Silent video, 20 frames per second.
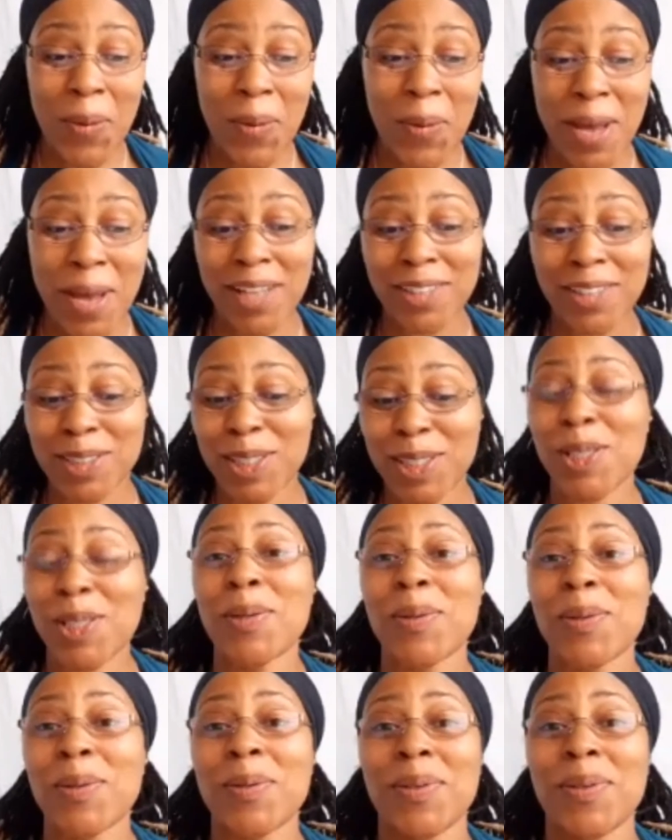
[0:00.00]
about
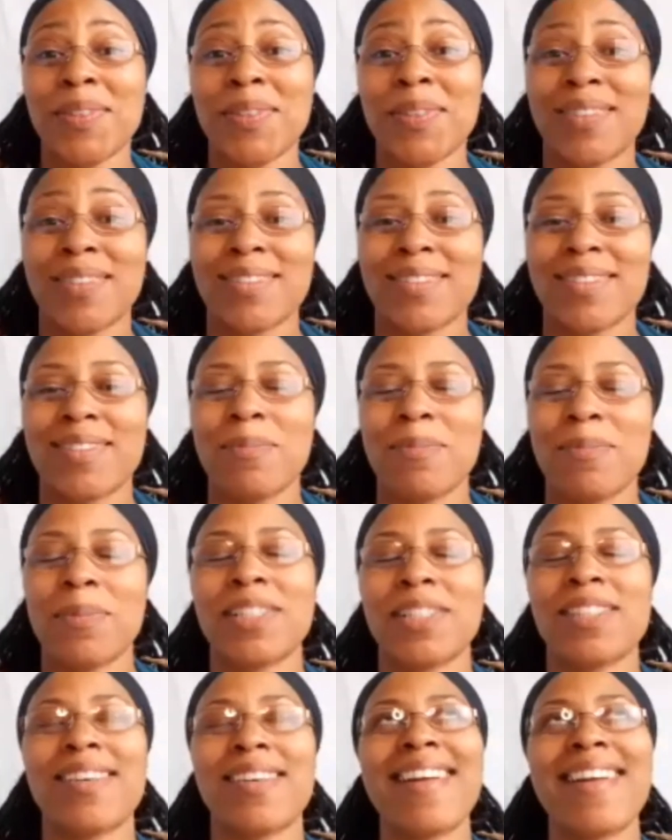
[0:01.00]
you,
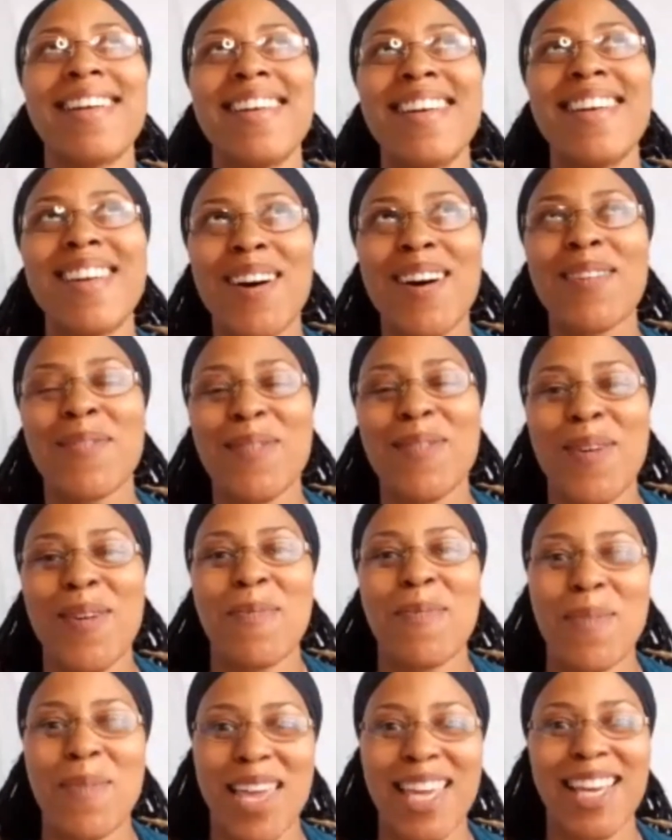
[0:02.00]
but I love
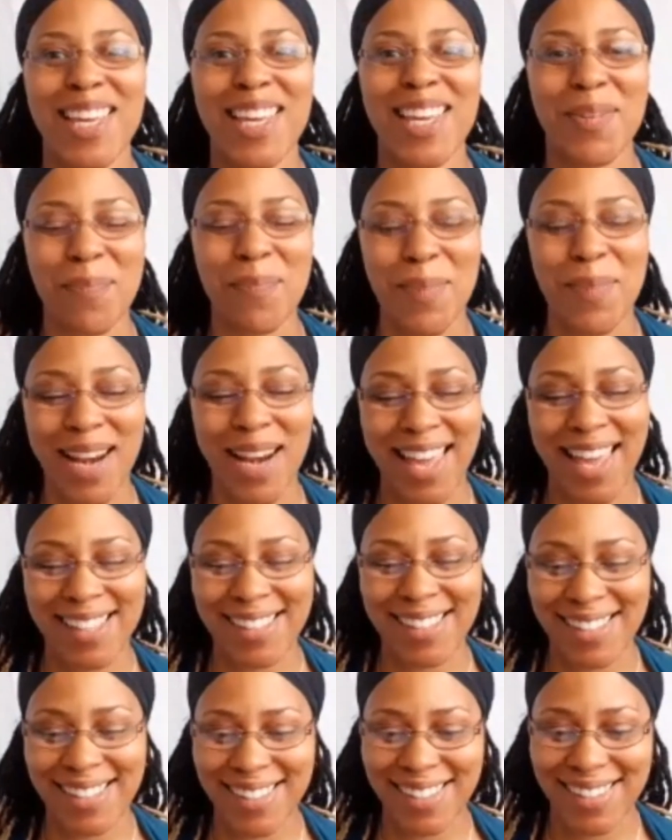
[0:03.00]
making
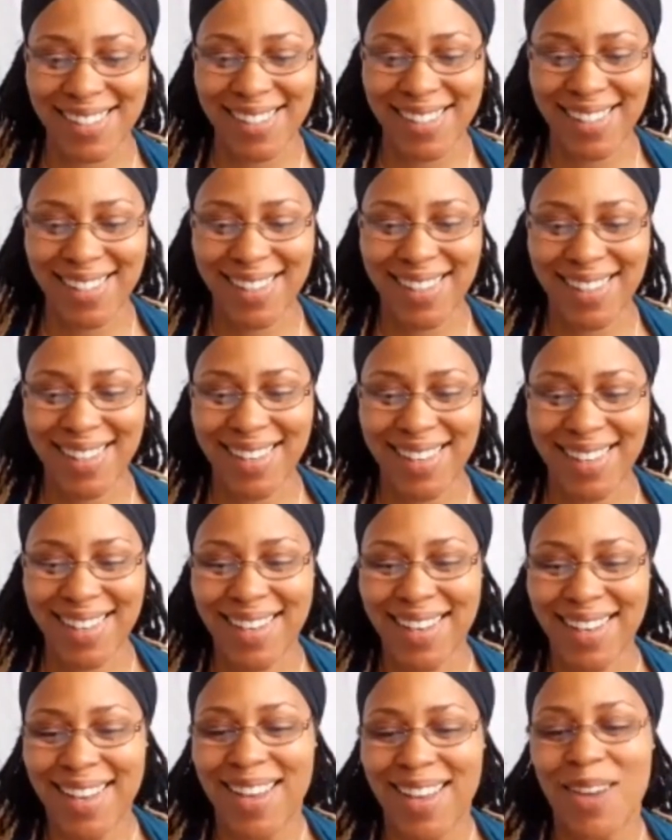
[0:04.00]
plans.
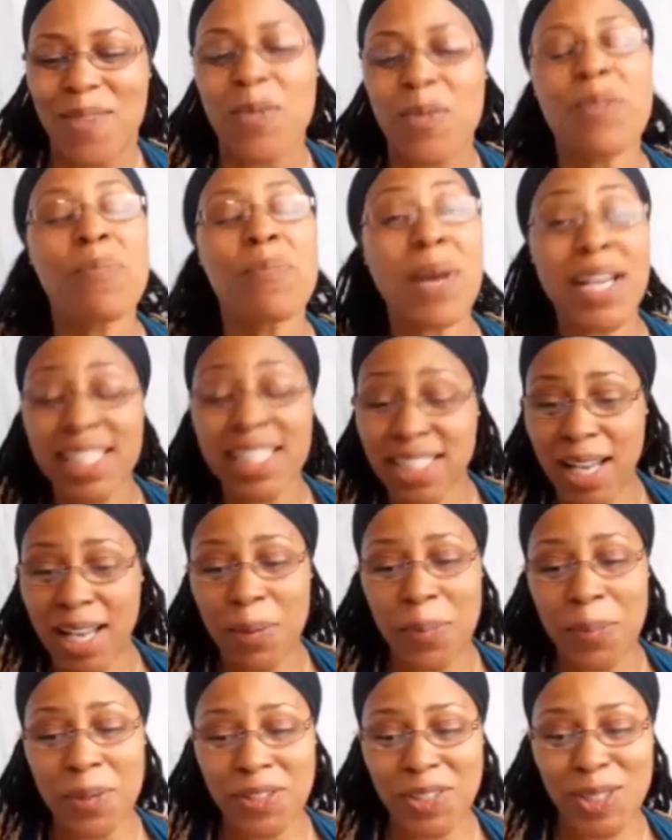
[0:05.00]
With my
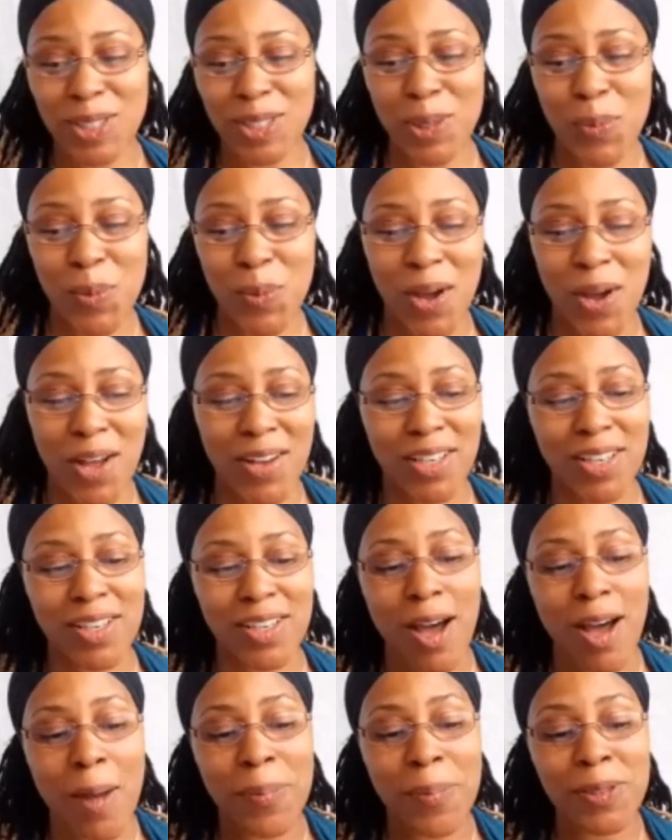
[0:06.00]
celebrancy work and
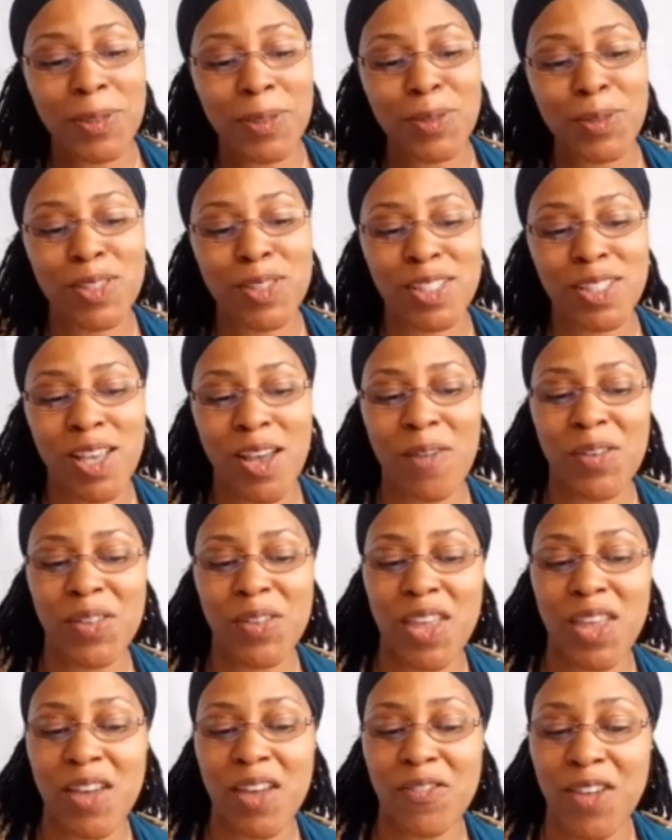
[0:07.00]
couples
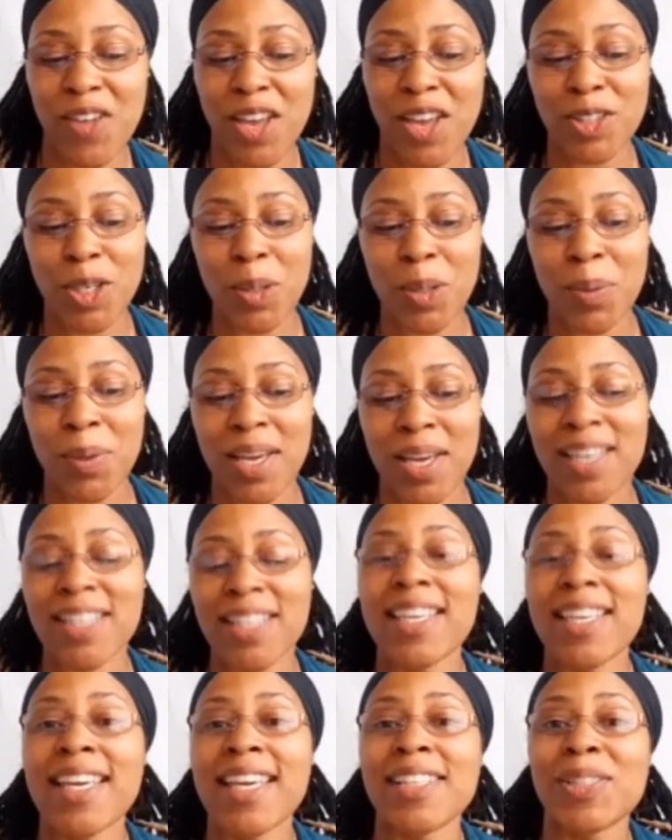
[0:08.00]
reserving their venue a
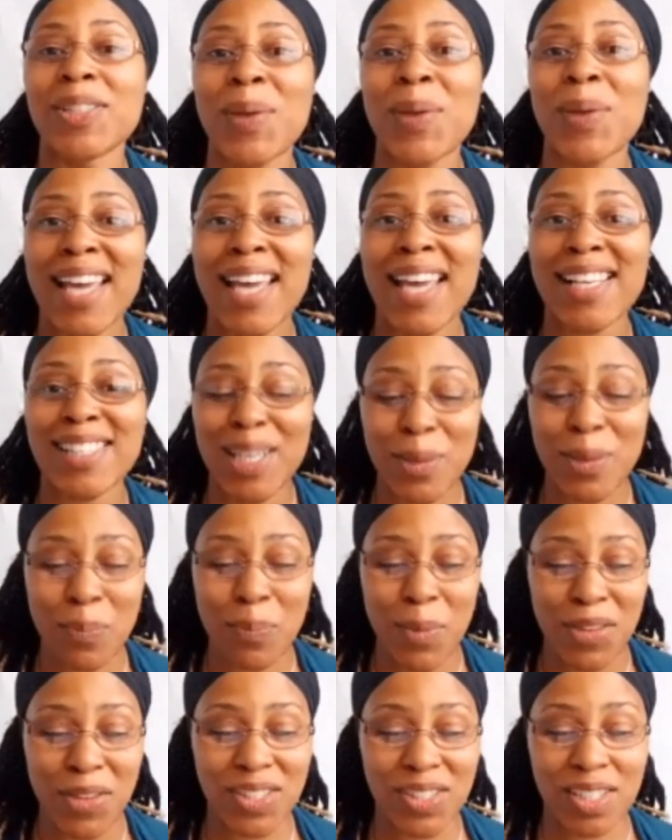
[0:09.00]
year to 18
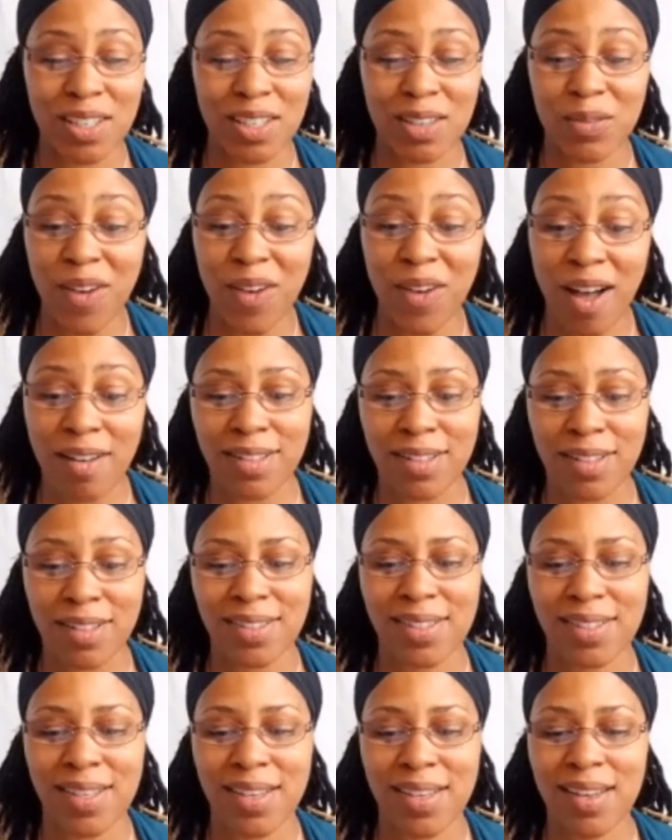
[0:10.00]
months in
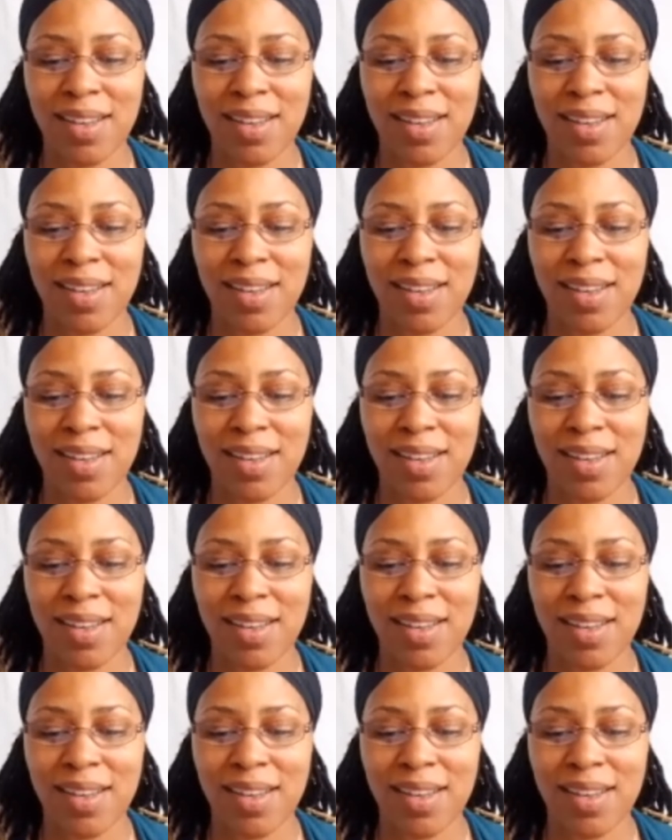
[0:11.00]
advance,